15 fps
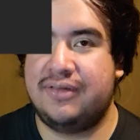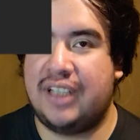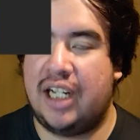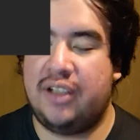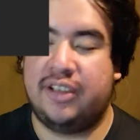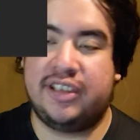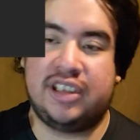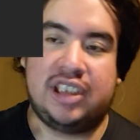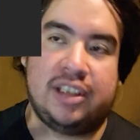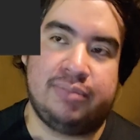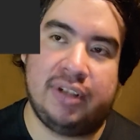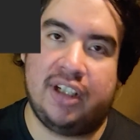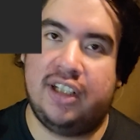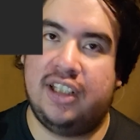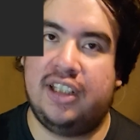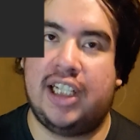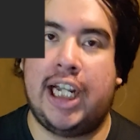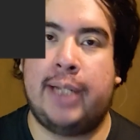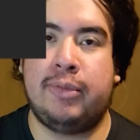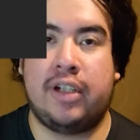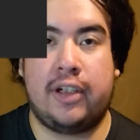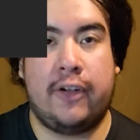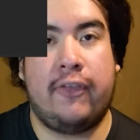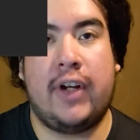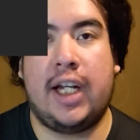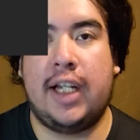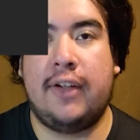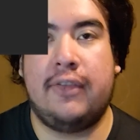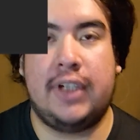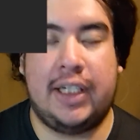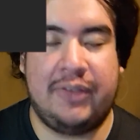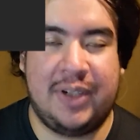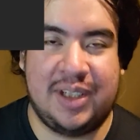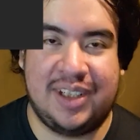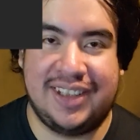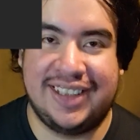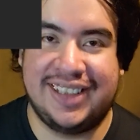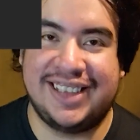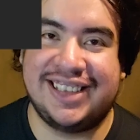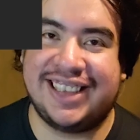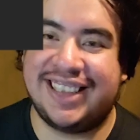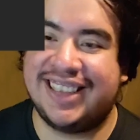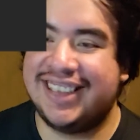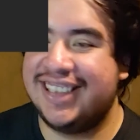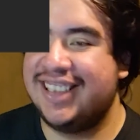And also, apparently, I'm not a 5, even on a good day.